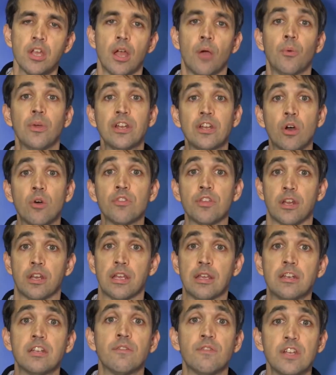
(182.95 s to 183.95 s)
And we know
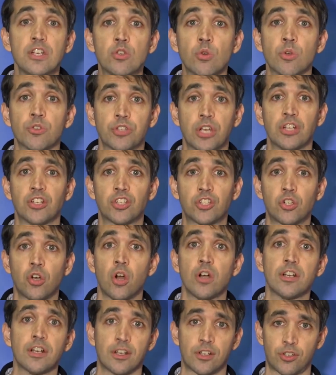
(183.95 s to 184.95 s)
that individuals can
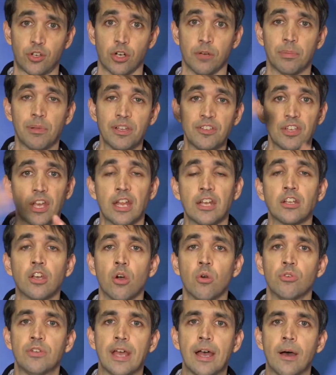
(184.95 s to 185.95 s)
start at a certain place and
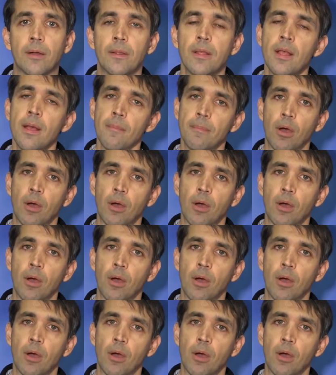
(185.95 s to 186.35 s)
go down.